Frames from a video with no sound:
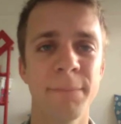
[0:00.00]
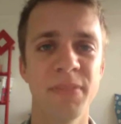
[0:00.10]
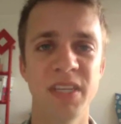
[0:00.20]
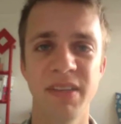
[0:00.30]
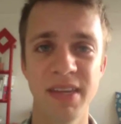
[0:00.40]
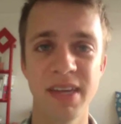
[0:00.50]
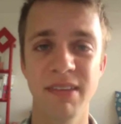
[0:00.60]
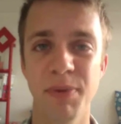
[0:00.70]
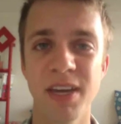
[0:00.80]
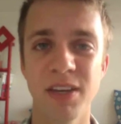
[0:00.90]
to see
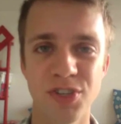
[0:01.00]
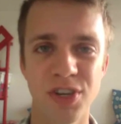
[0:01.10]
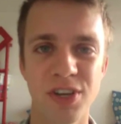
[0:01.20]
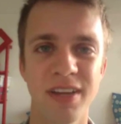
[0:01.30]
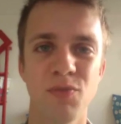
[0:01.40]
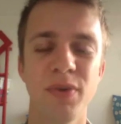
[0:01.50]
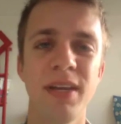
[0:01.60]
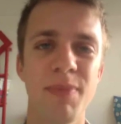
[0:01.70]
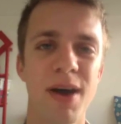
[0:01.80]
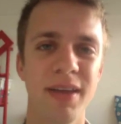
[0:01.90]
his picture and
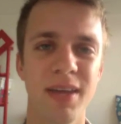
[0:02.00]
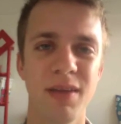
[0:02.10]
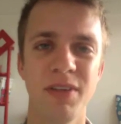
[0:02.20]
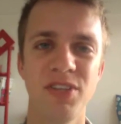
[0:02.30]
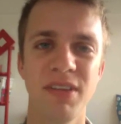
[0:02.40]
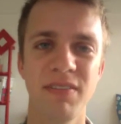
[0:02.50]
read about him, it